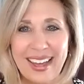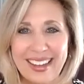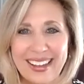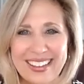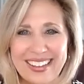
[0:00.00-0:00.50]

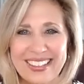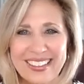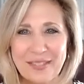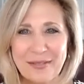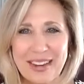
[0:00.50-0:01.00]
Hi, in
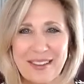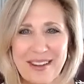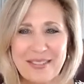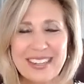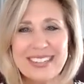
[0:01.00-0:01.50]
this video,
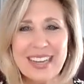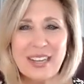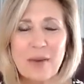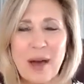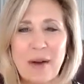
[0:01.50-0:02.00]
I want to tell
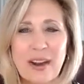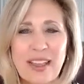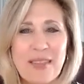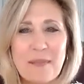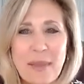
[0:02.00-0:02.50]
you about one
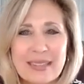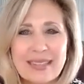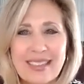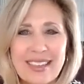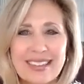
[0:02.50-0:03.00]
of the
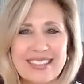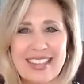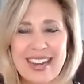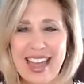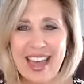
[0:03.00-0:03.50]
best things
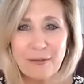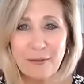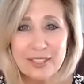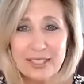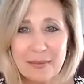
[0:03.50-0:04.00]
that I
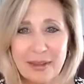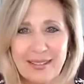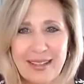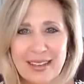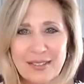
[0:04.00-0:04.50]
ever did in my
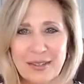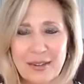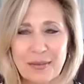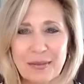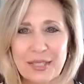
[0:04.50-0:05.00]

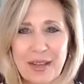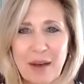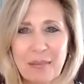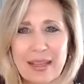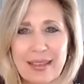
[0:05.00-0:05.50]
classroom to
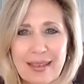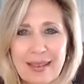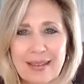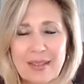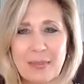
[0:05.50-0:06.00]
help my
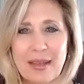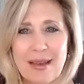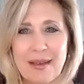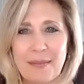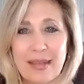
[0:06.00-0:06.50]
kids
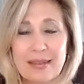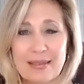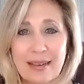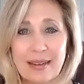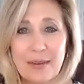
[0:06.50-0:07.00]
become
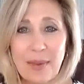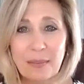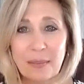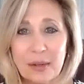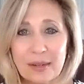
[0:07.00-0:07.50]
excited
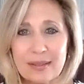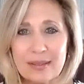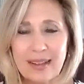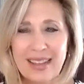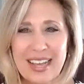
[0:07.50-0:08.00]
about
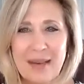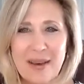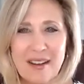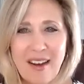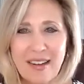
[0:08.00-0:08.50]
books,
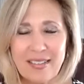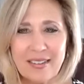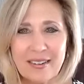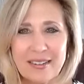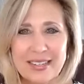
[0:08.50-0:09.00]
about
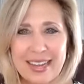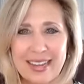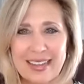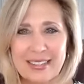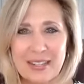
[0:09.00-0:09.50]
authors,
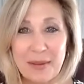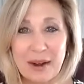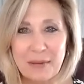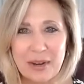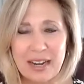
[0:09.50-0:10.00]
and
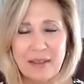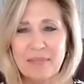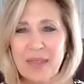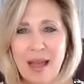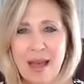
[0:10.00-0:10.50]
about reading.